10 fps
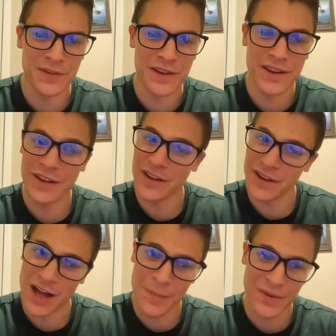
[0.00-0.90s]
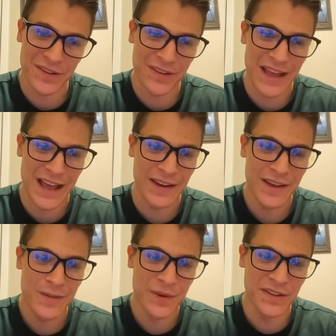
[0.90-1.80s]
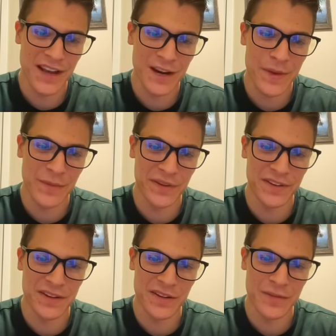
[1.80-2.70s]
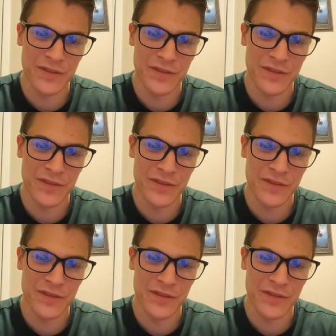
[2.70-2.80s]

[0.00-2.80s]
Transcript: So he accomplishes that, but he's not going to be able to see this